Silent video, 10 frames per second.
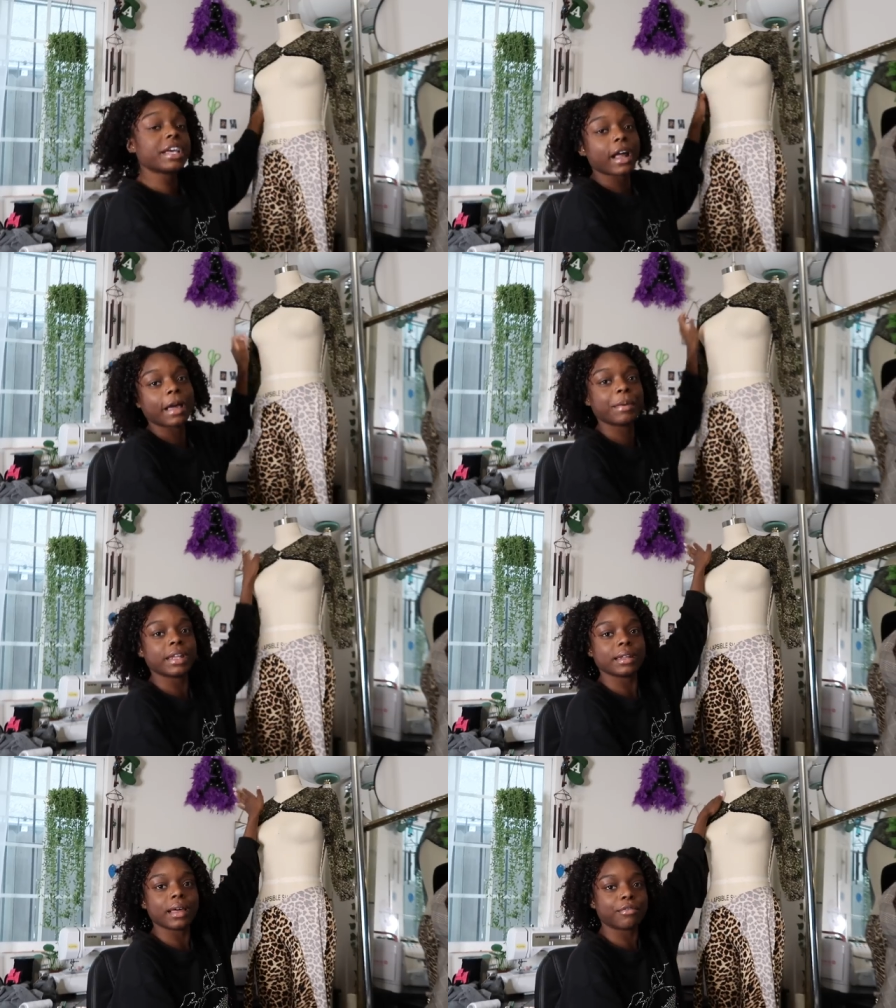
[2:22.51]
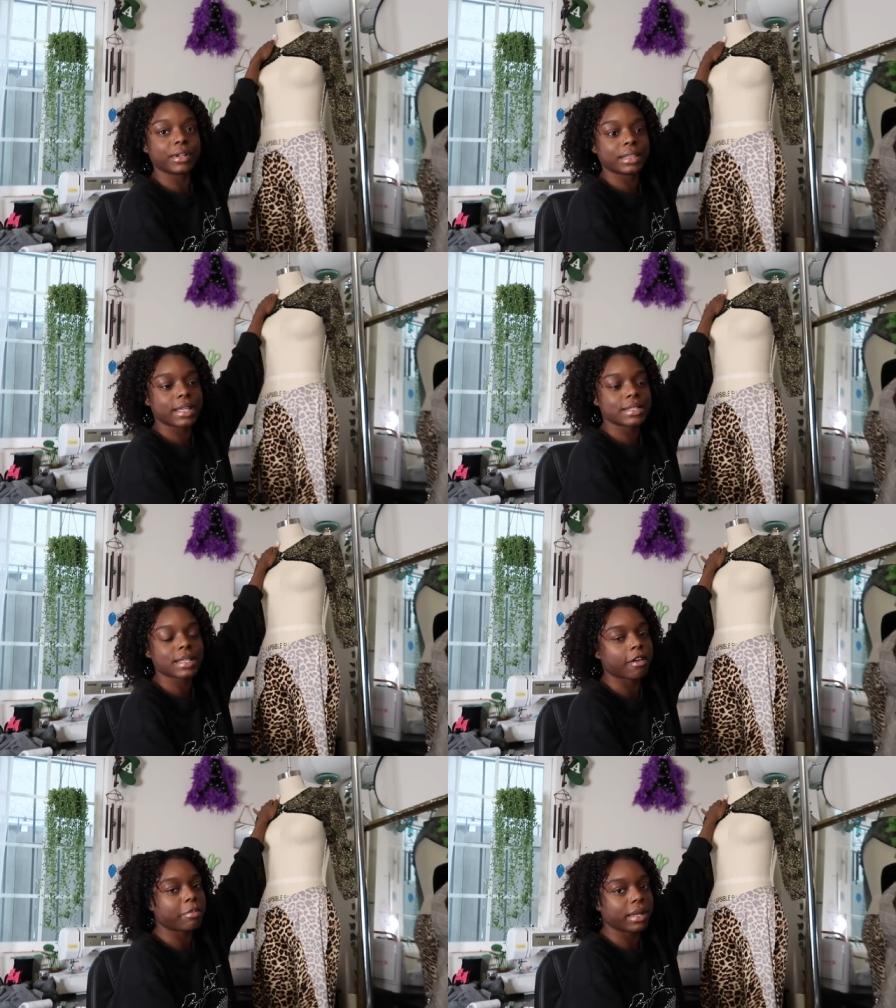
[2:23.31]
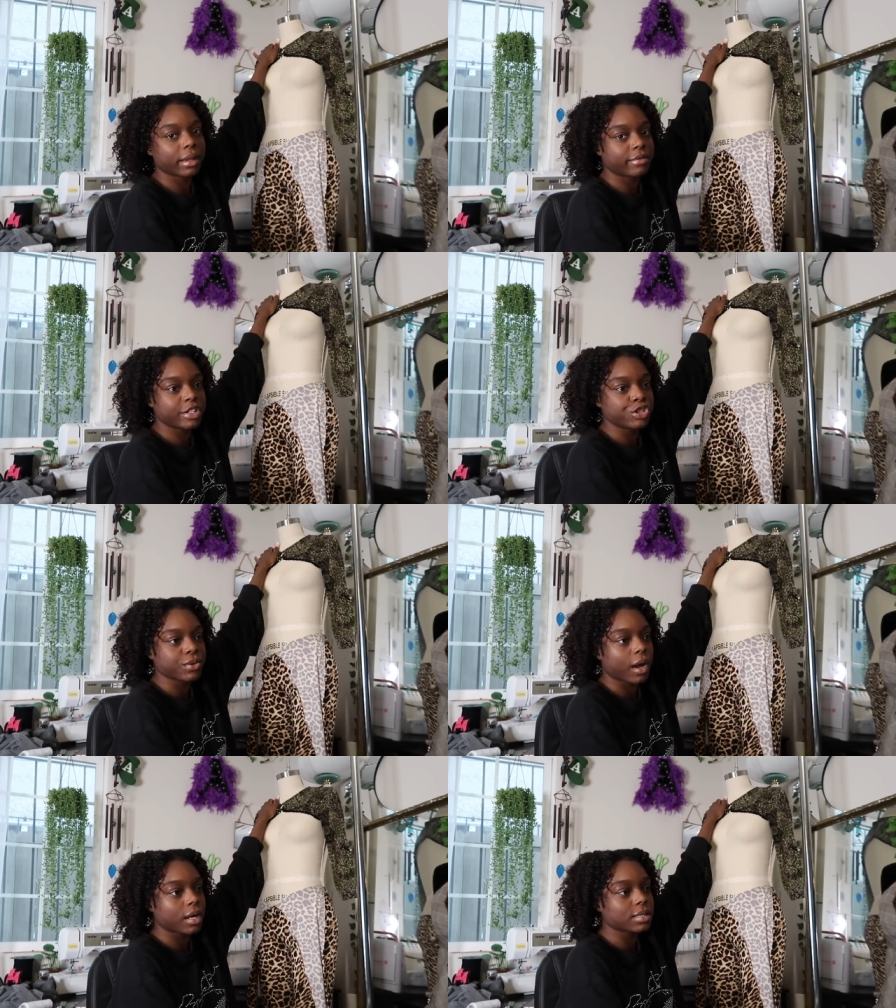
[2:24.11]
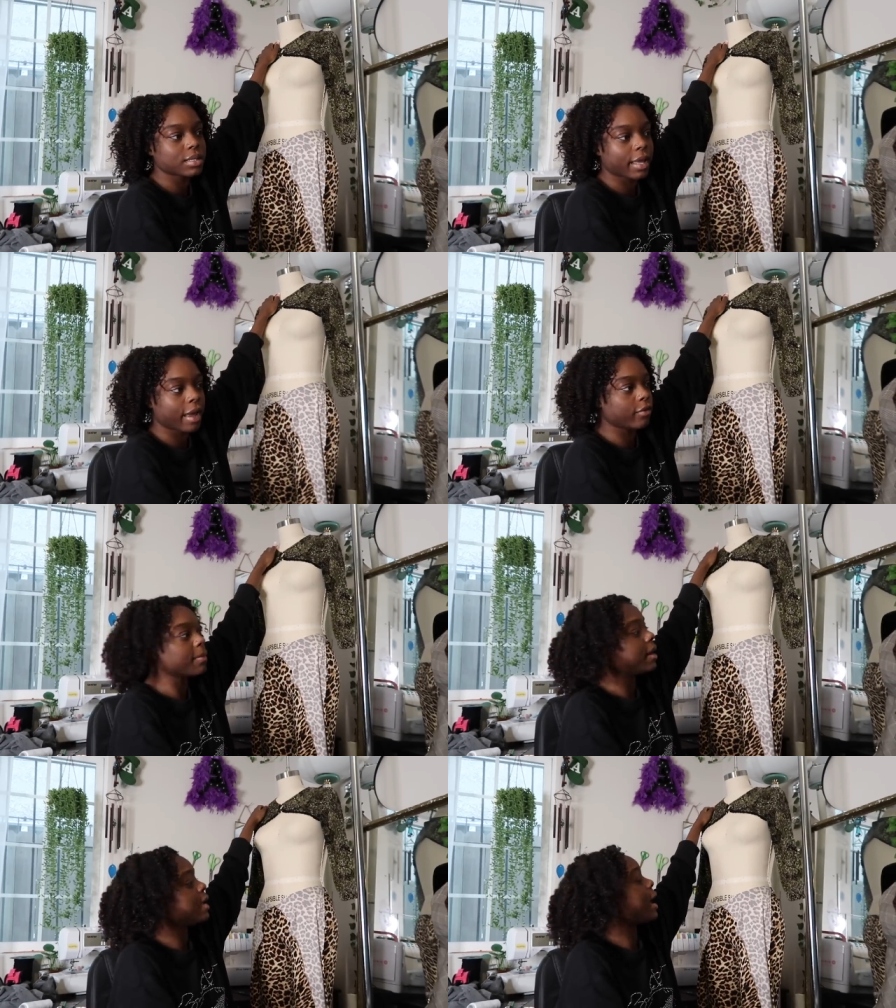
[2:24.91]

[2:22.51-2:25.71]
it i'm in love with this i've been loving shrugs like everybody